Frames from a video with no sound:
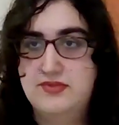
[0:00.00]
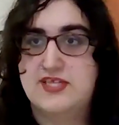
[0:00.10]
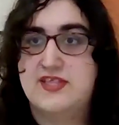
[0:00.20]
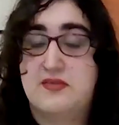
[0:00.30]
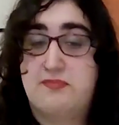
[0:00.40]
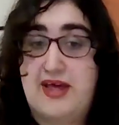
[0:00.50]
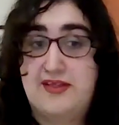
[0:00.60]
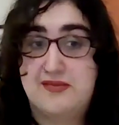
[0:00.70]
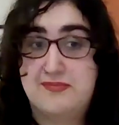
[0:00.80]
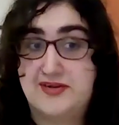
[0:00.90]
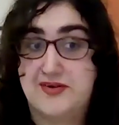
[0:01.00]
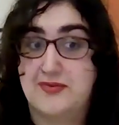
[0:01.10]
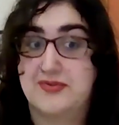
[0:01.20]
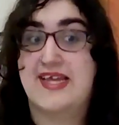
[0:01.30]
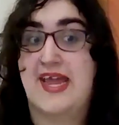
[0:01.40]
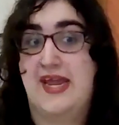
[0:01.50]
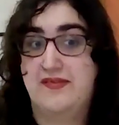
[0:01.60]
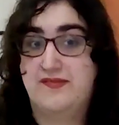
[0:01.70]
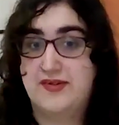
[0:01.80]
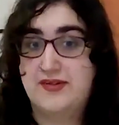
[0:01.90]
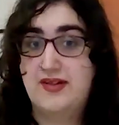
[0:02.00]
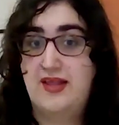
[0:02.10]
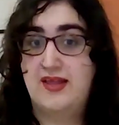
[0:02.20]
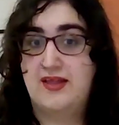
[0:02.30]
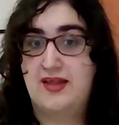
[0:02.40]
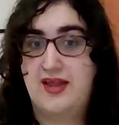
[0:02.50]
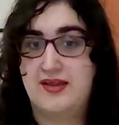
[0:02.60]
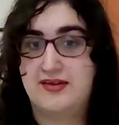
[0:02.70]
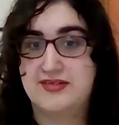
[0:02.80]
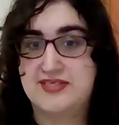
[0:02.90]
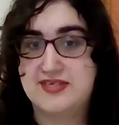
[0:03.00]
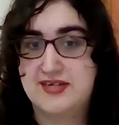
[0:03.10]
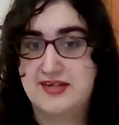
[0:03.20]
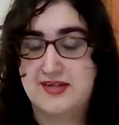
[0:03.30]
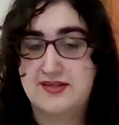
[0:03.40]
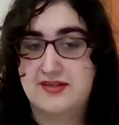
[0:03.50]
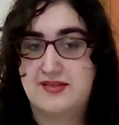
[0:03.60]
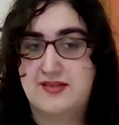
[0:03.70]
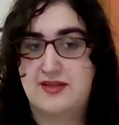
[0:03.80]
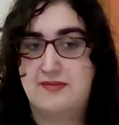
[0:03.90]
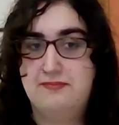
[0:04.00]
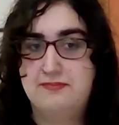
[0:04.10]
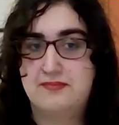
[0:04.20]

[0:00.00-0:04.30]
the ballot measure was hateful, and that